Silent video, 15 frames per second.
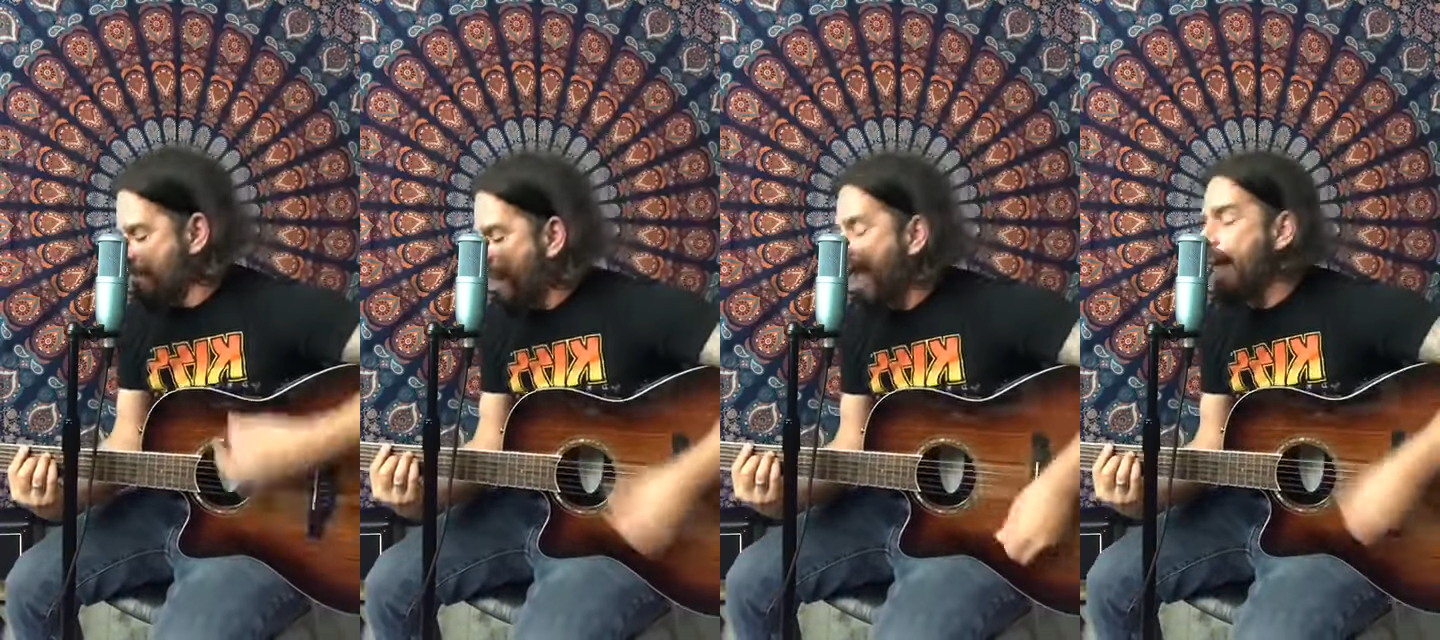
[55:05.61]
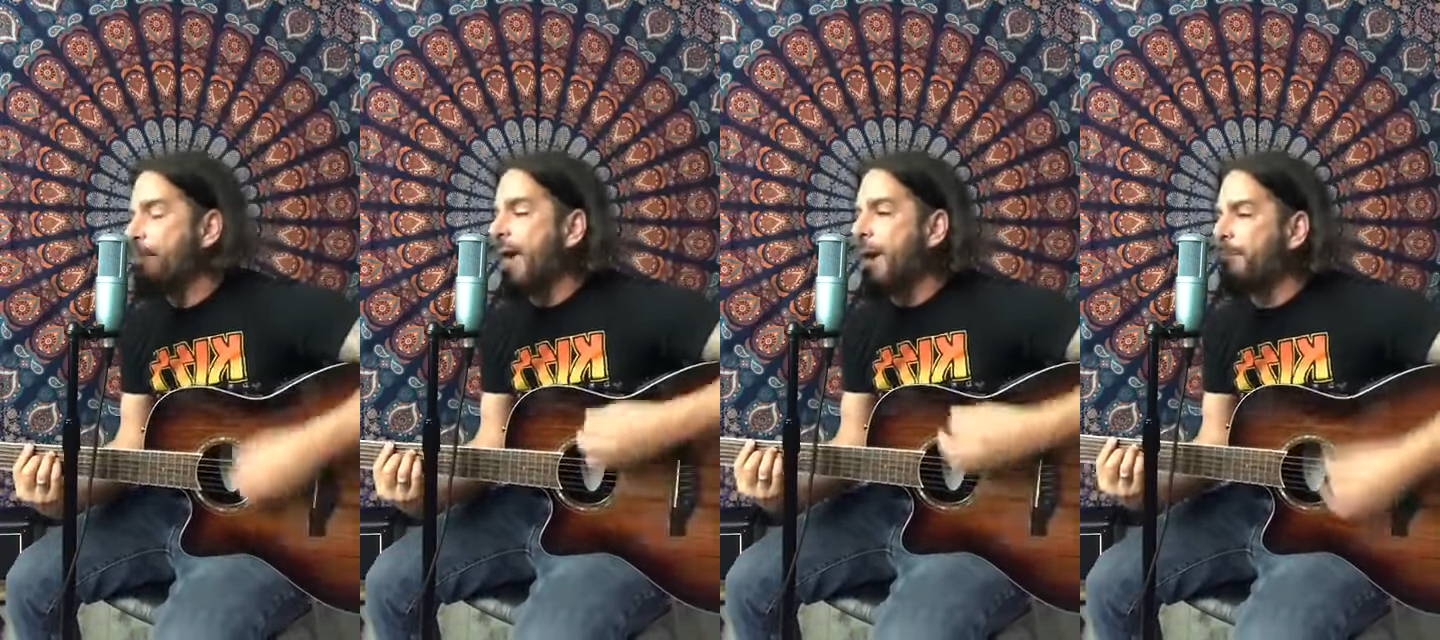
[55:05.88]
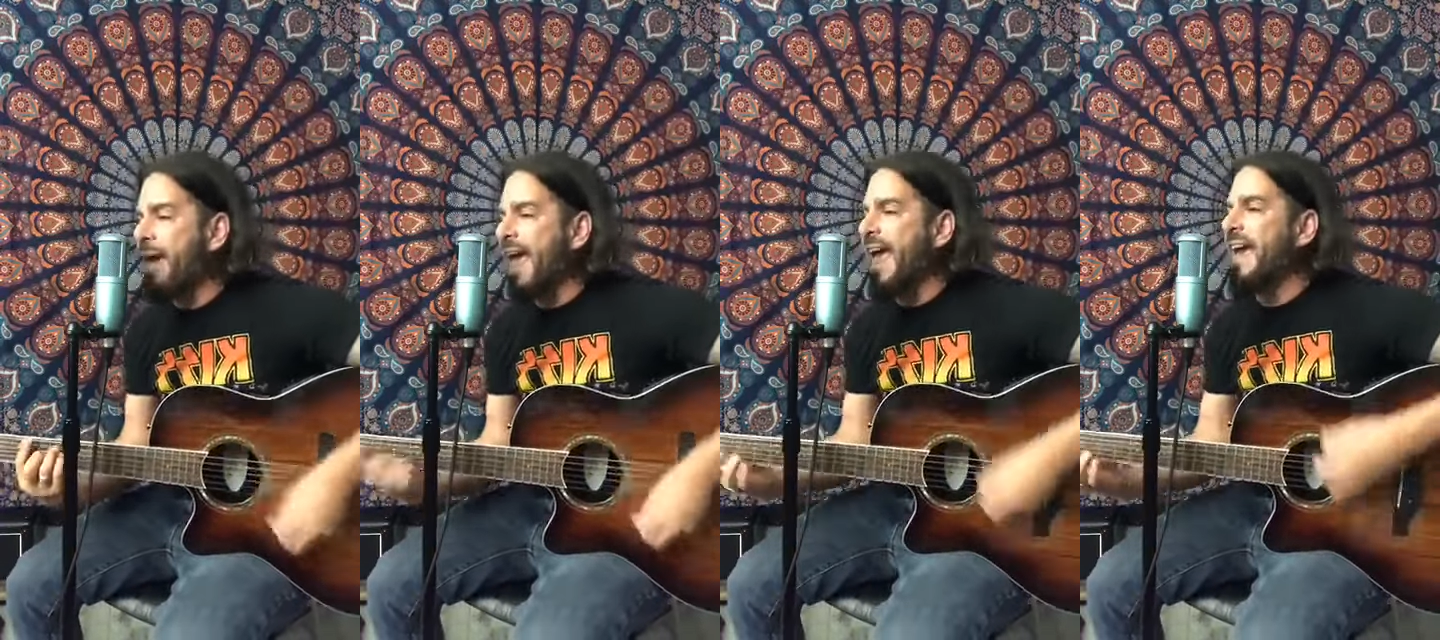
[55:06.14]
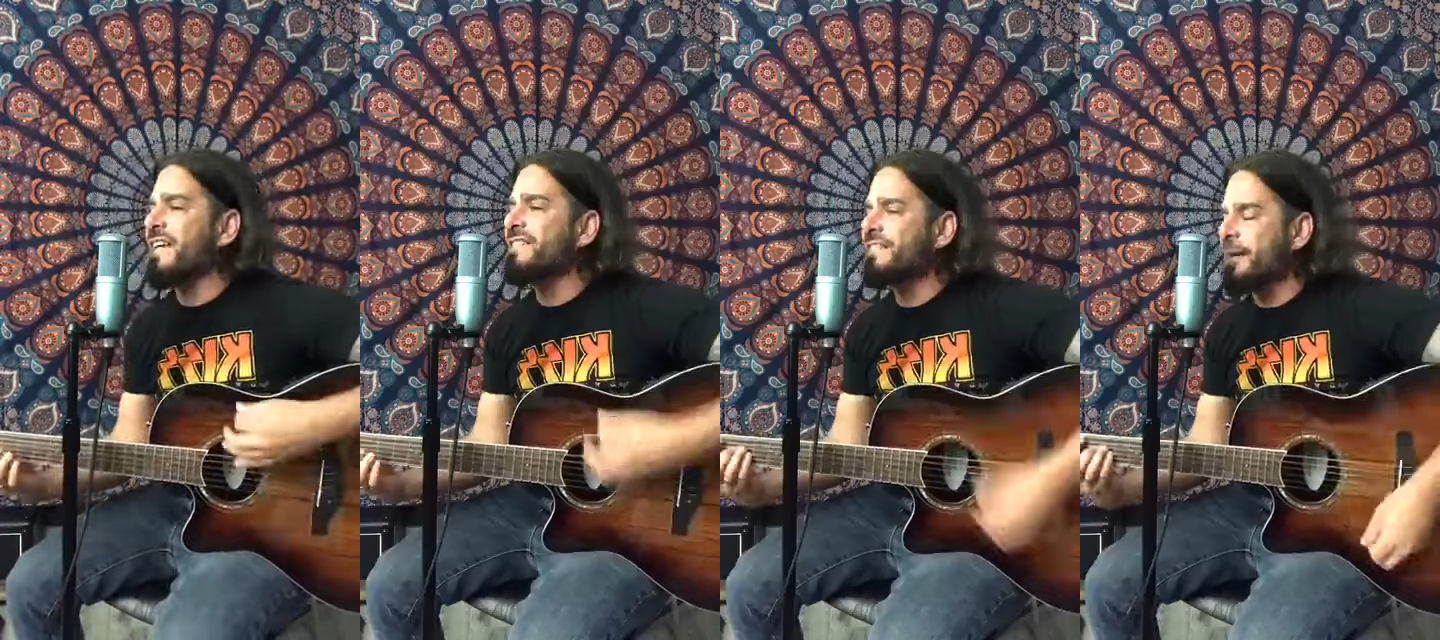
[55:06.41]
Living
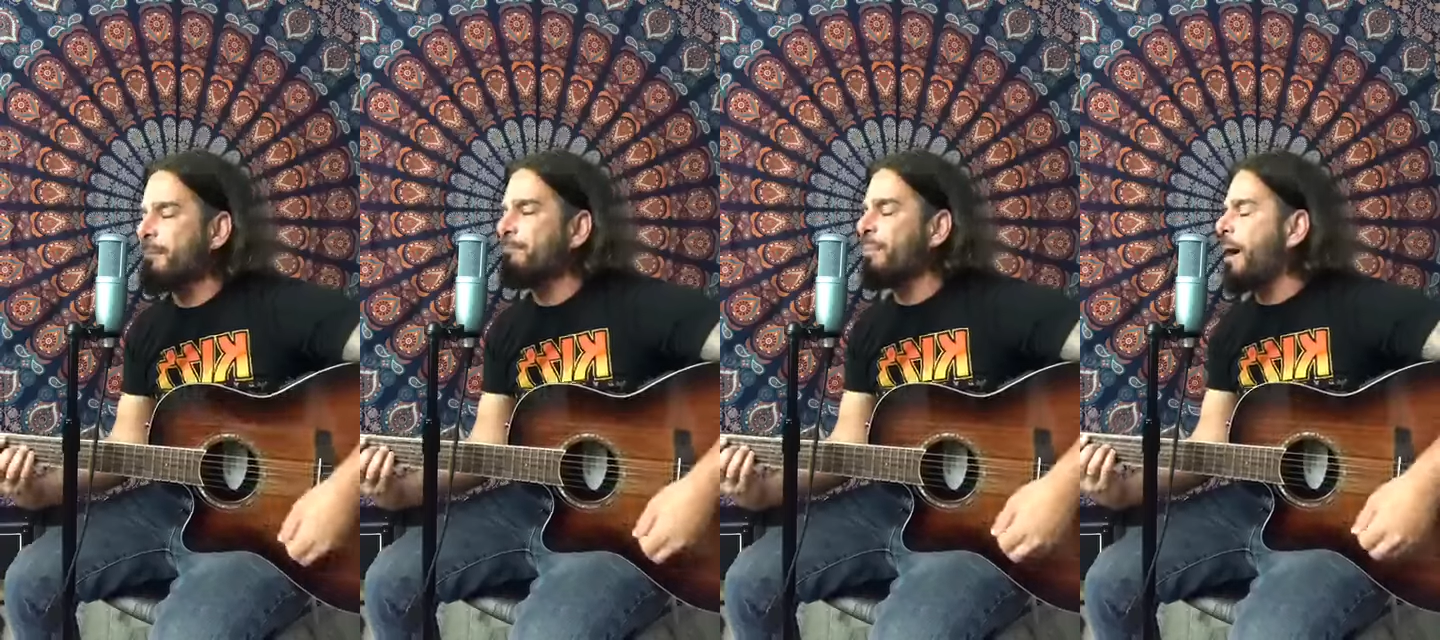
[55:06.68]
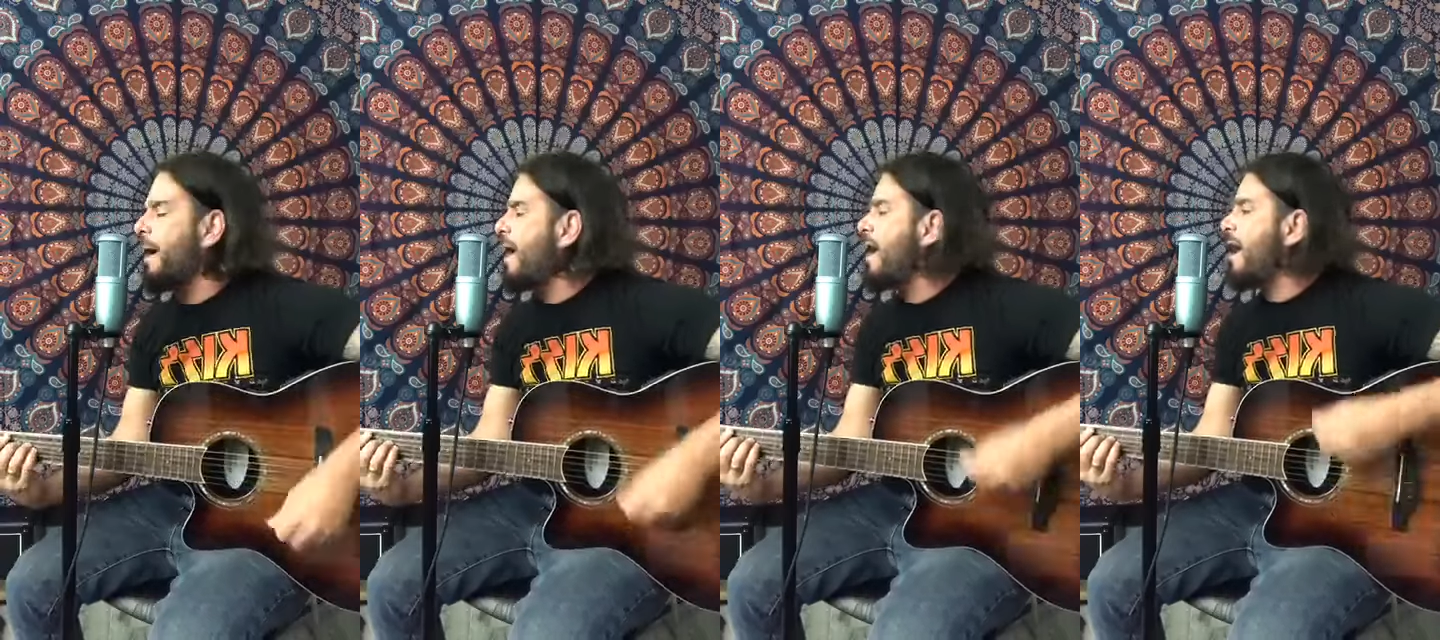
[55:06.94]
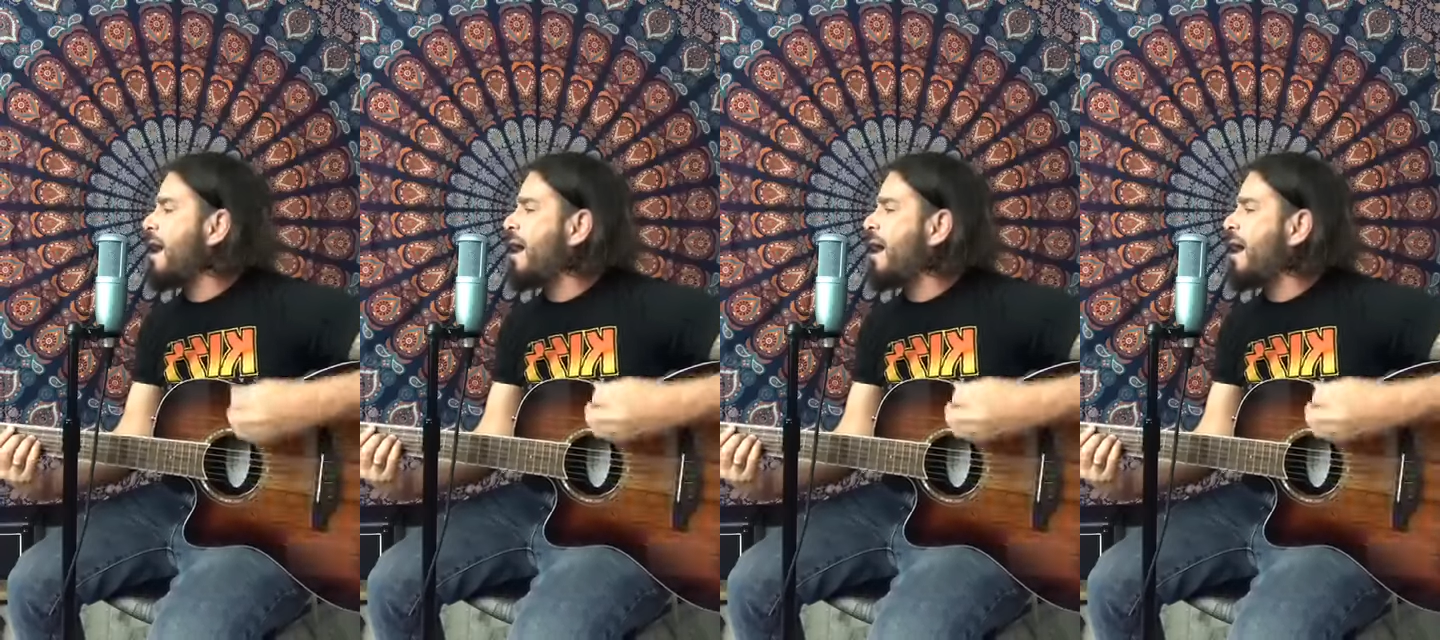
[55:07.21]
is simple